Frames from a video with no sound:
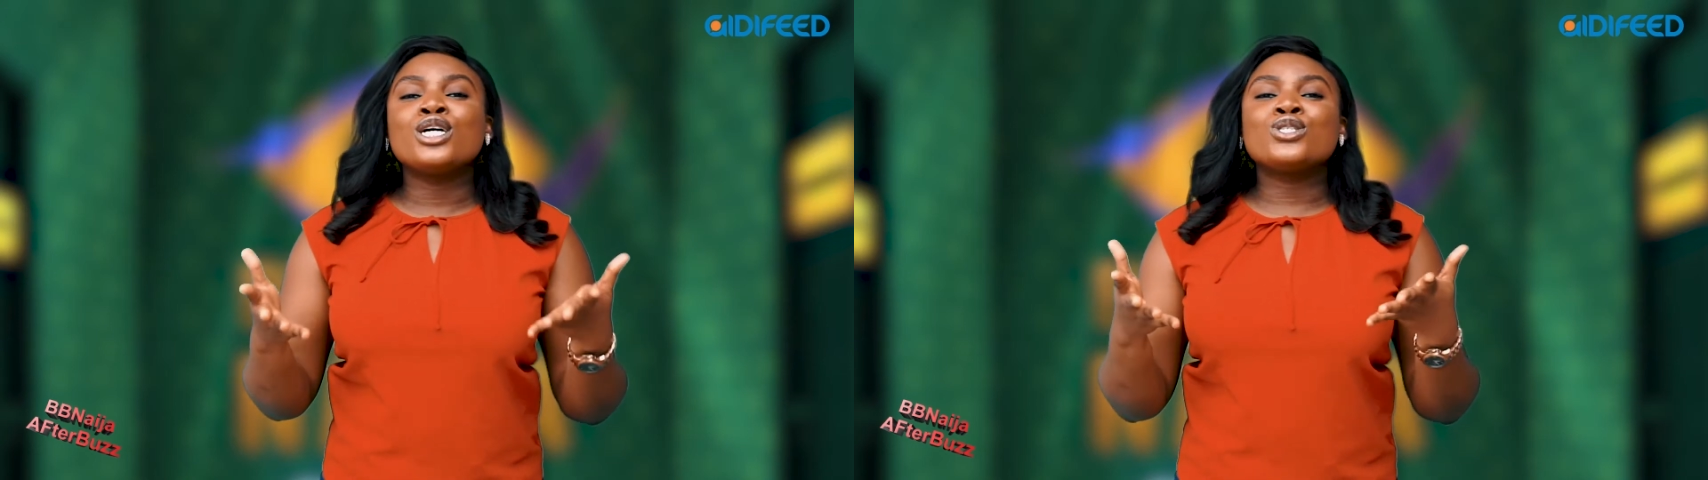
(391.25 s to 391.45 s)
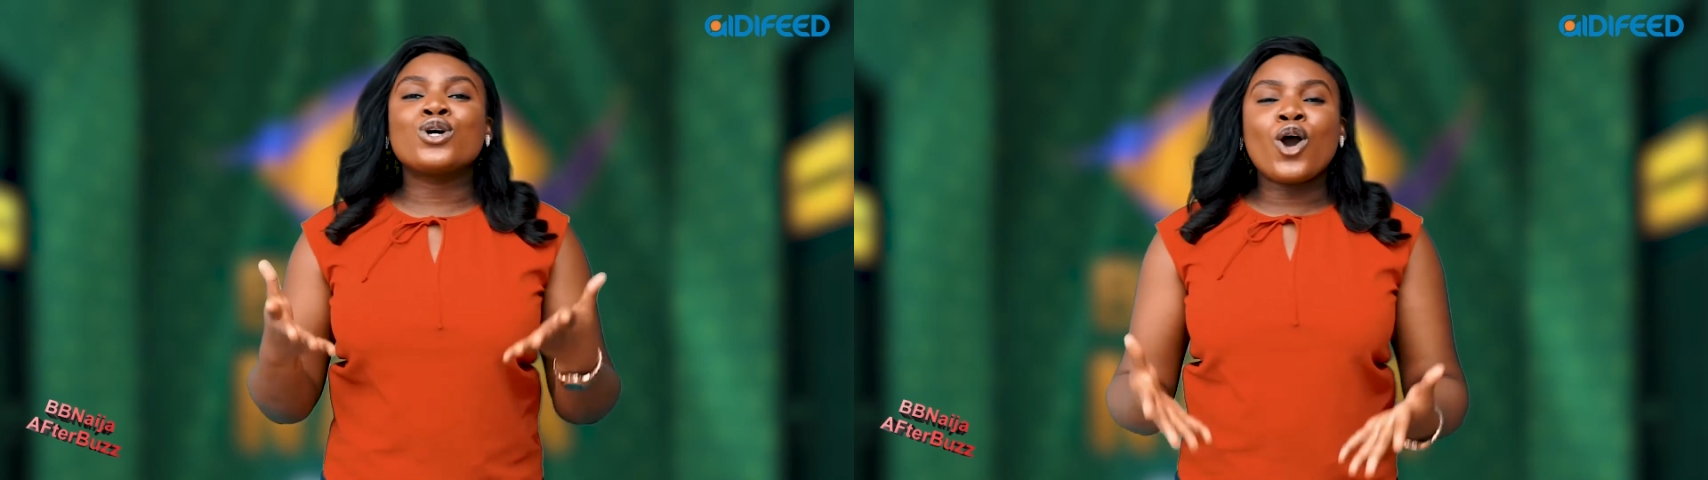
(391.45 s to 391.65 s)

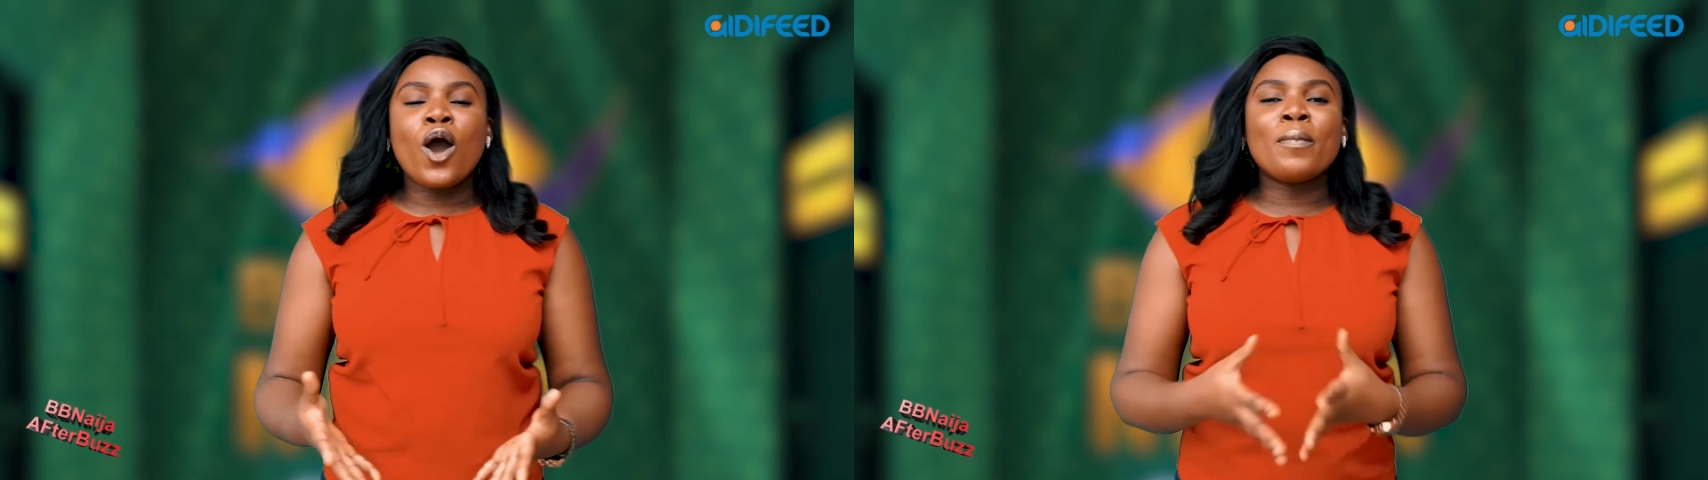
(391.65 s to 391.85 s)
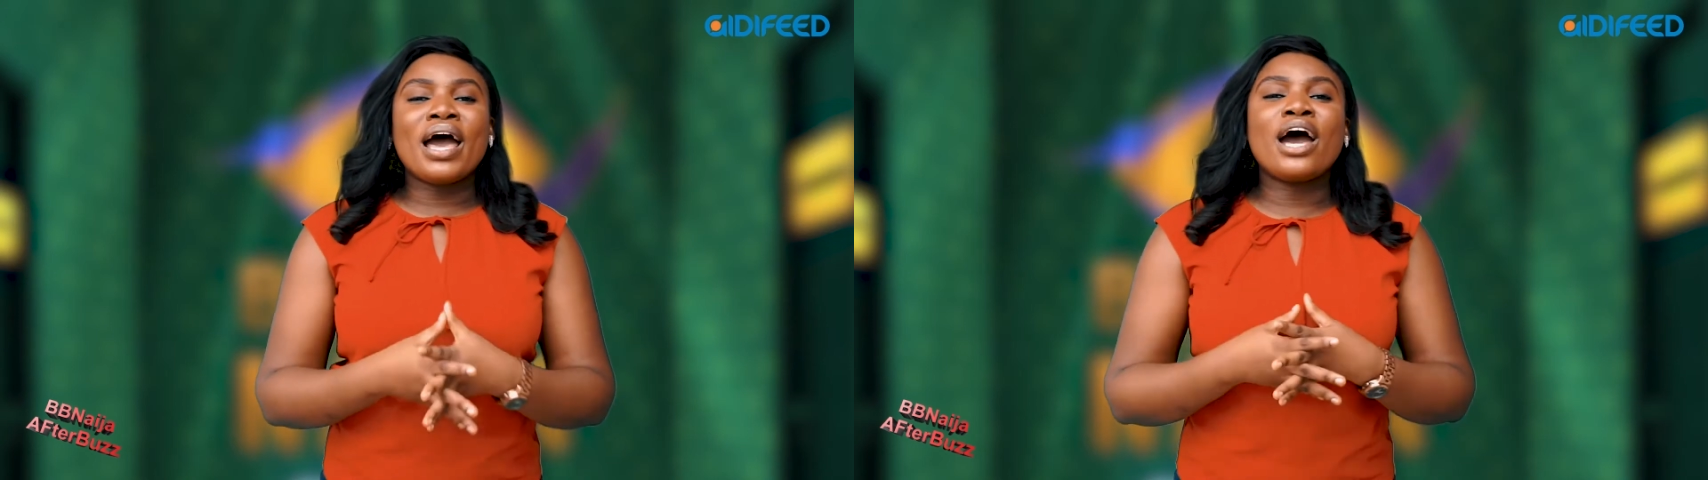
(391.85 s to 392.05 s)
to
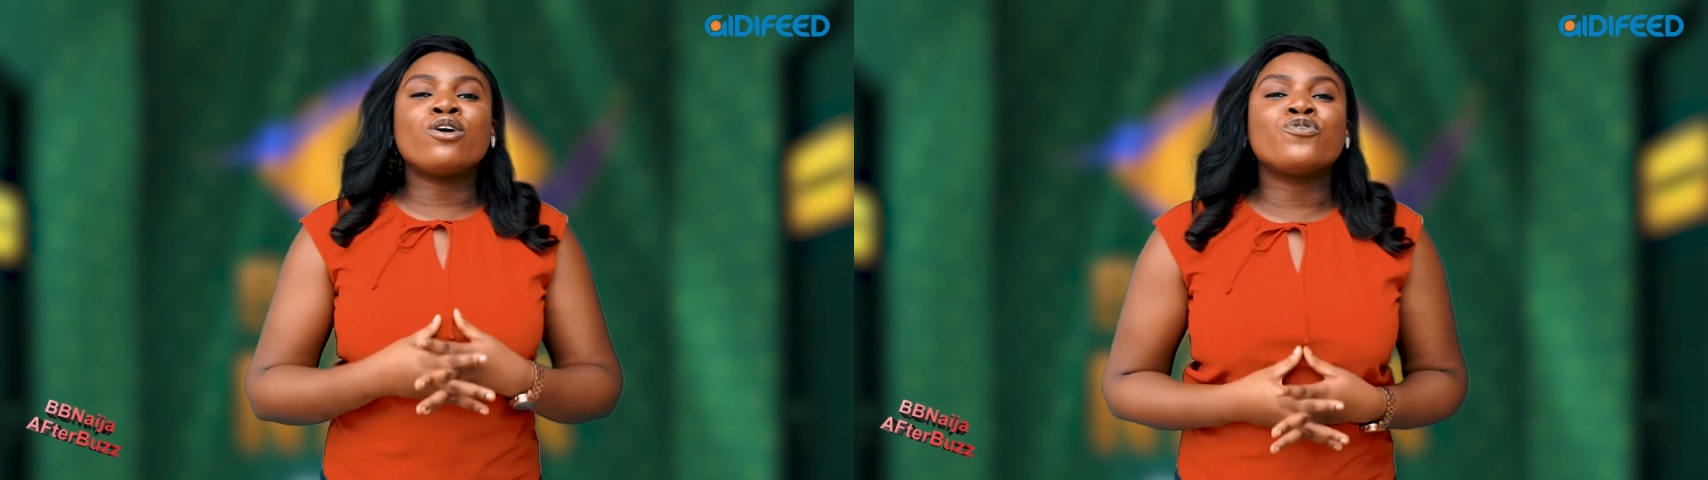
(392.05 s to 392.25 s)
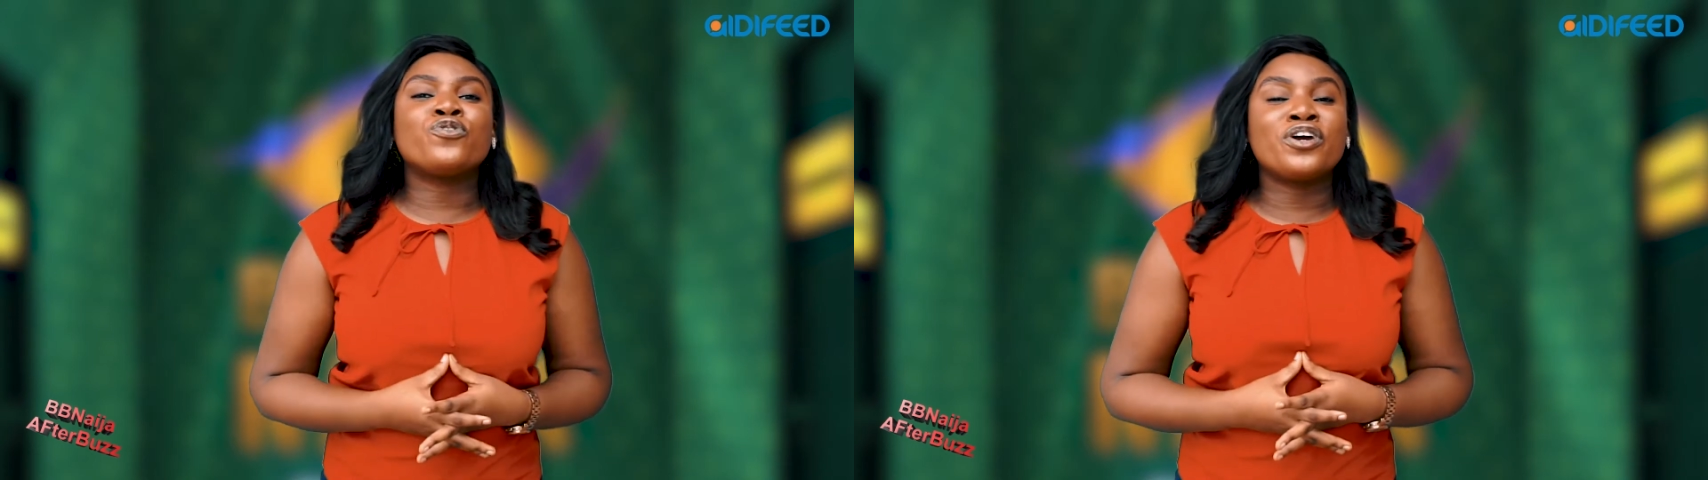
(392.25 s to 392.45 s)
come
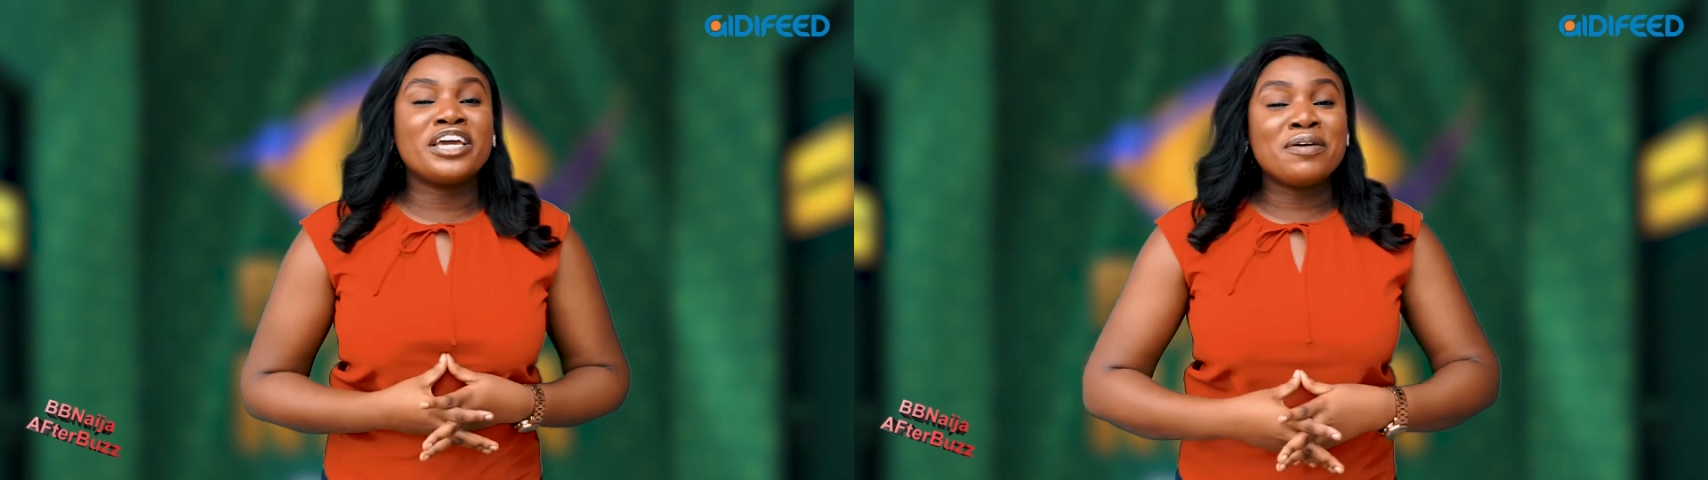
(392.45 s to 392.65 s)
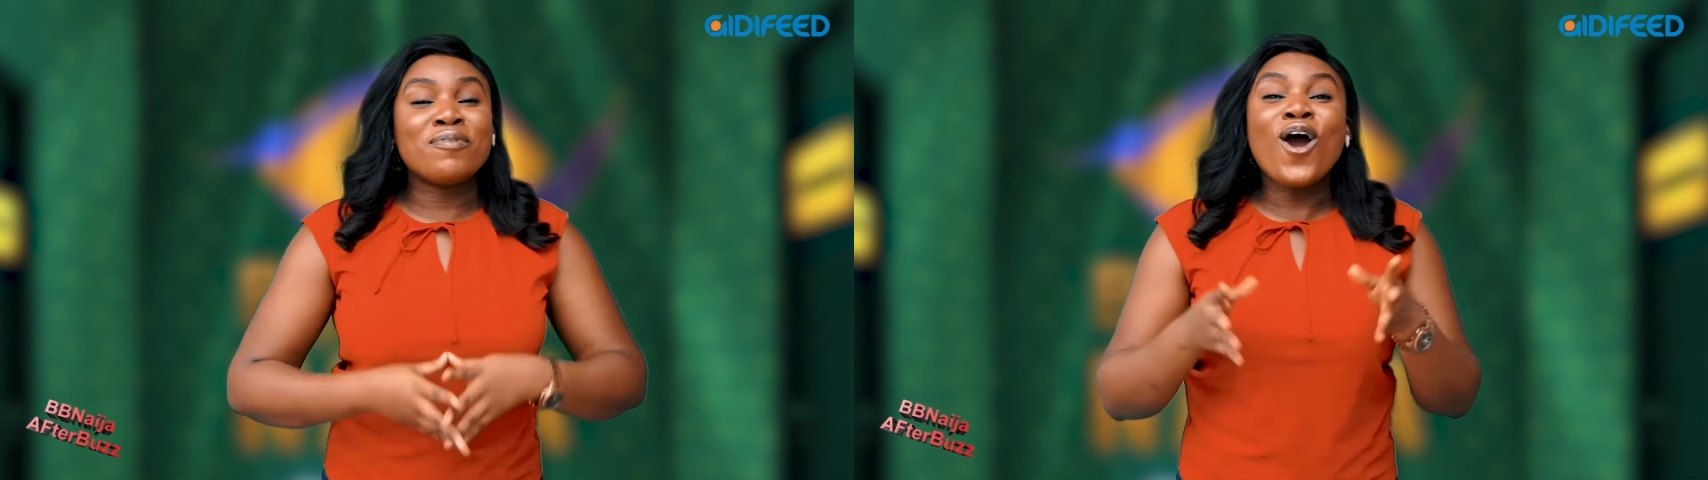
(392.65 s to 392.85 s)
out for
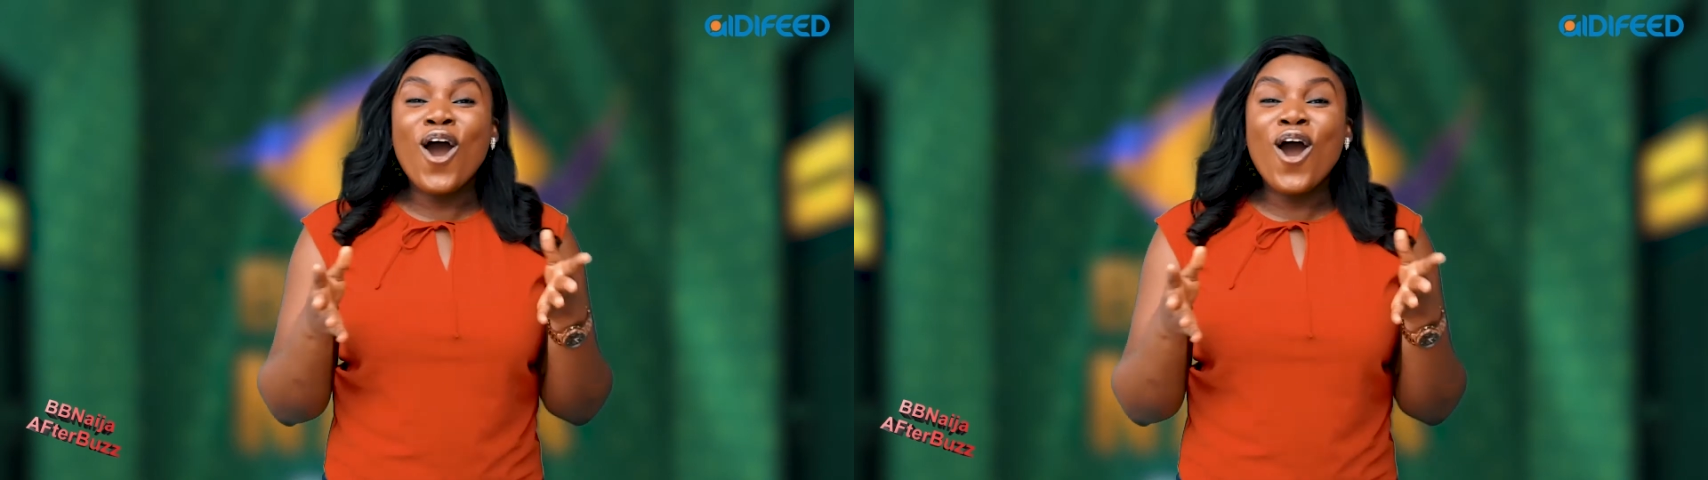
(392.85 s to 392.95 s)
him.